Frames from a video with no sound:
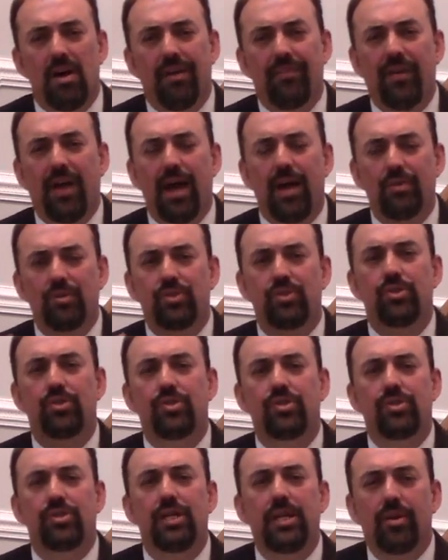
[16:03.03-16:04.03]
of how
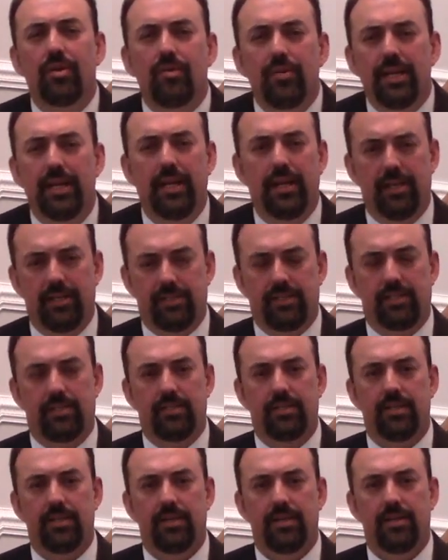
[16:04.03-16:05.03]

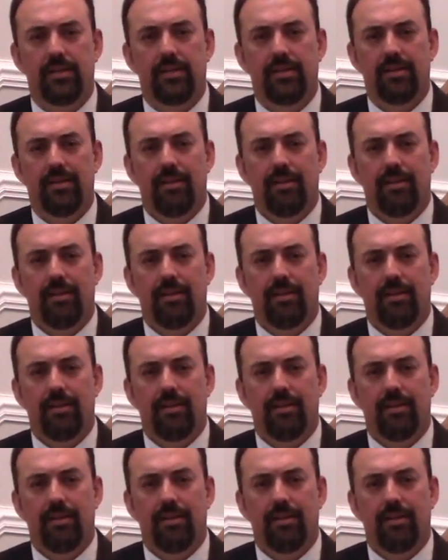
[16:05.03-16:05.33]
serious